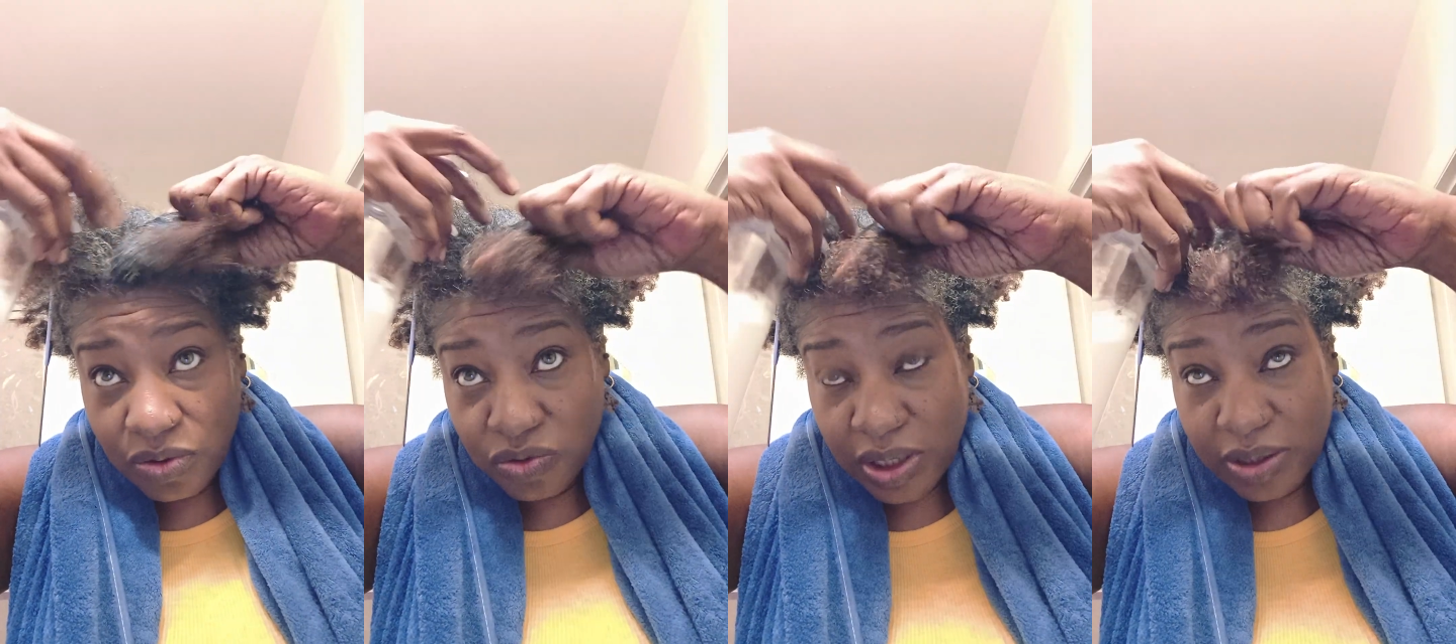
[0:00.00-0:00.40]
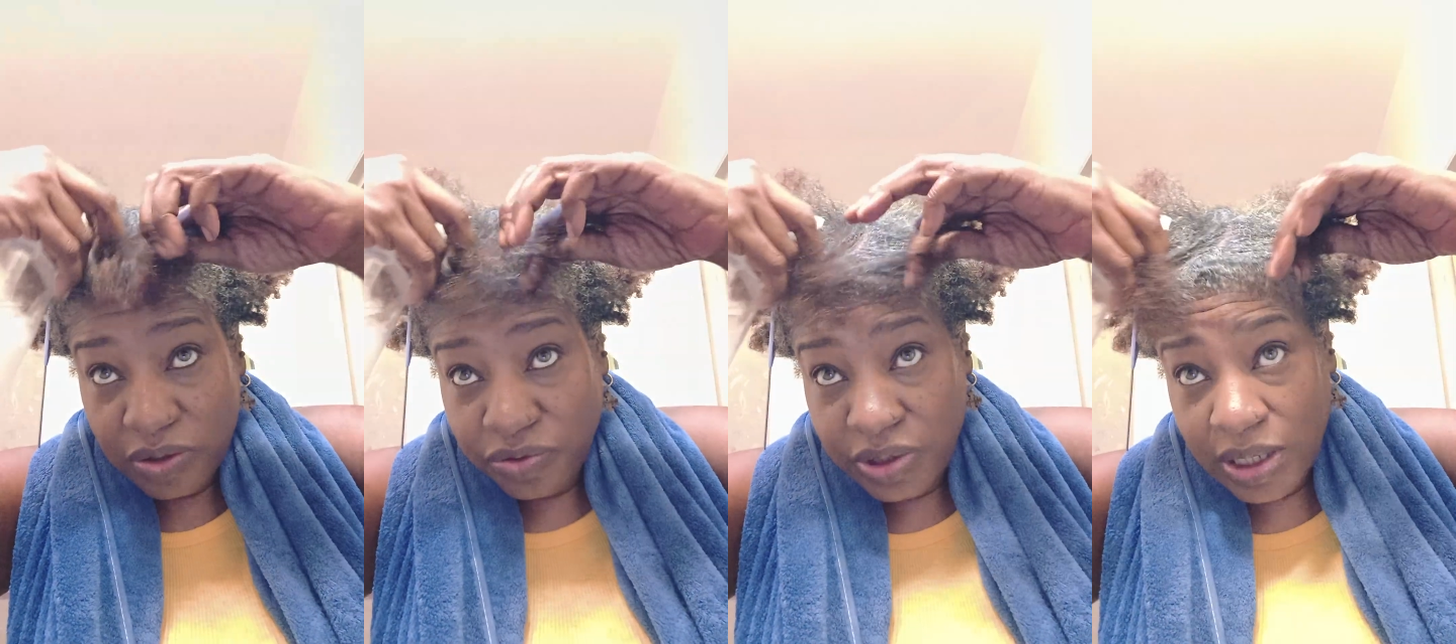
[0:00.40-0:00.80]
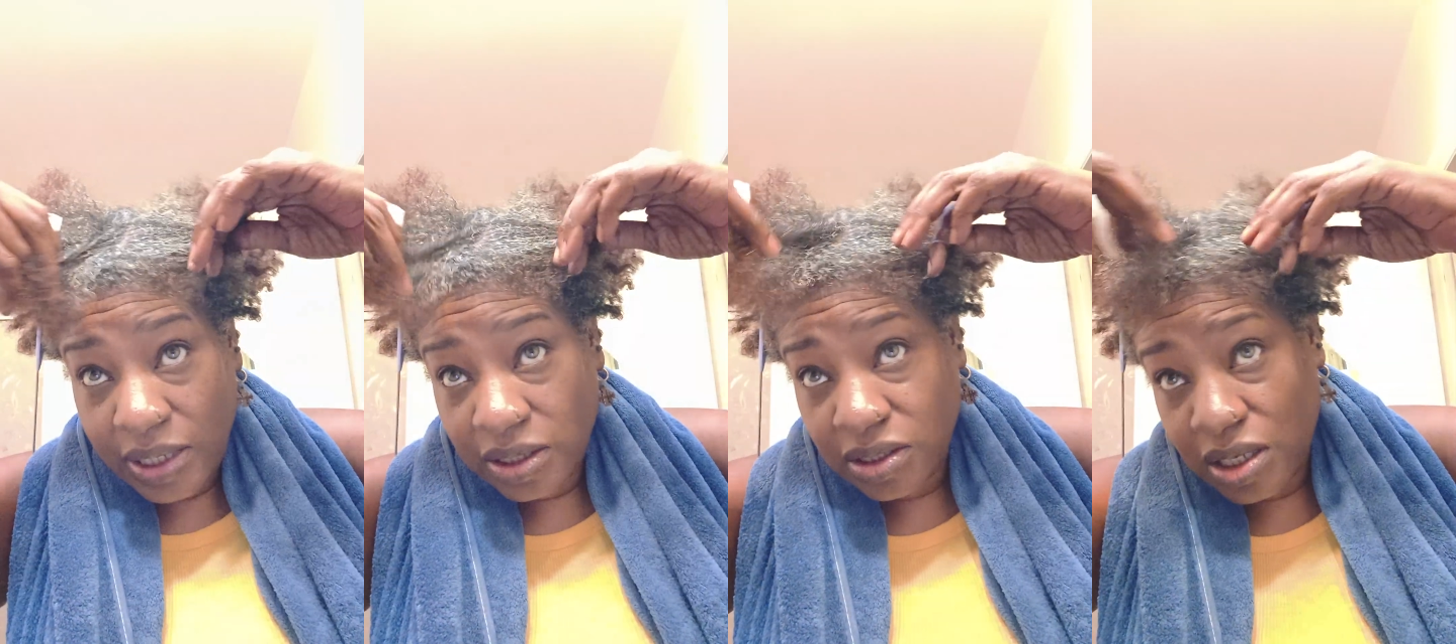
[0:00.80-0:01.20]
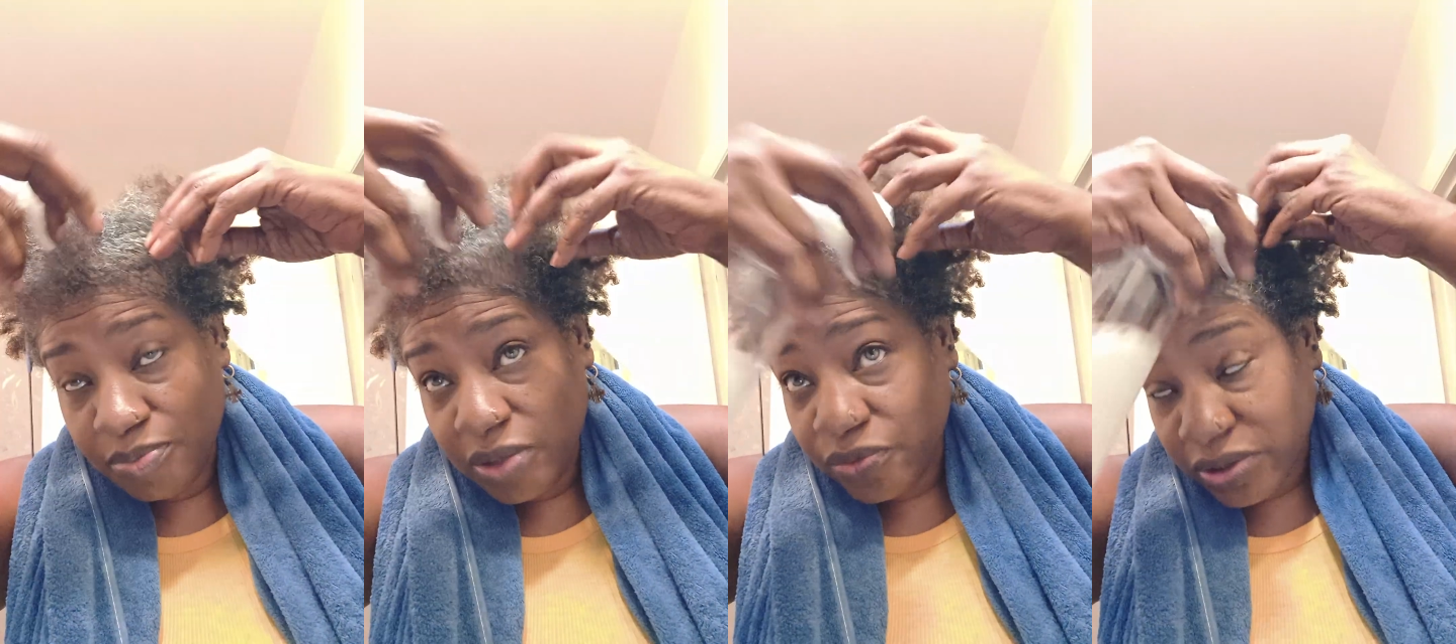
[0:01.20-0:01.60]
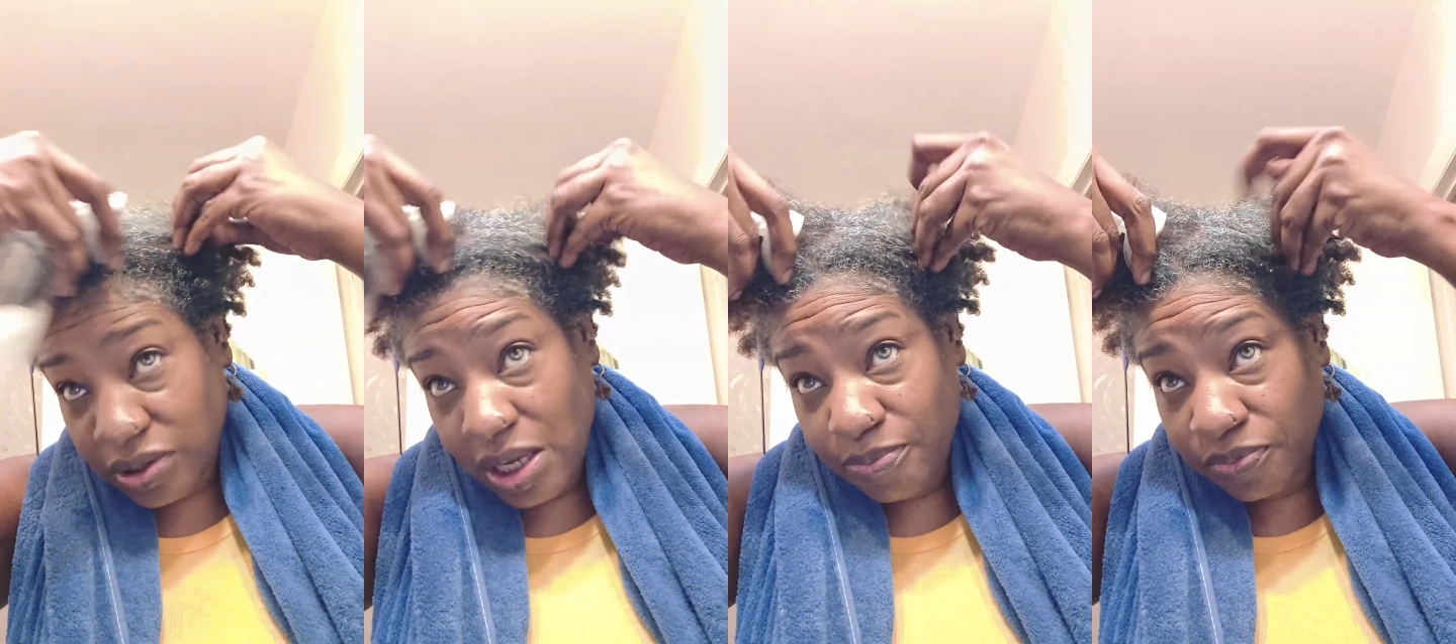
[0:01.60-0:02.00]
trying to create and come up with
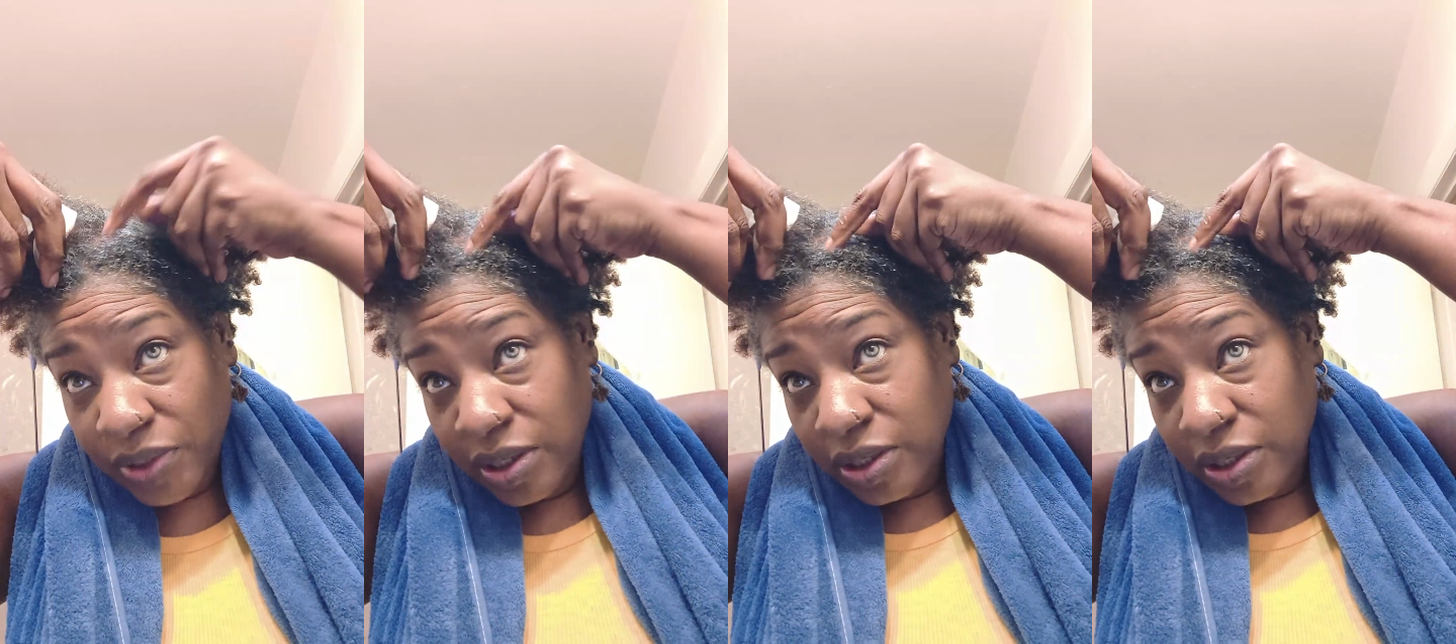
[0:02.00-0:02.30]
something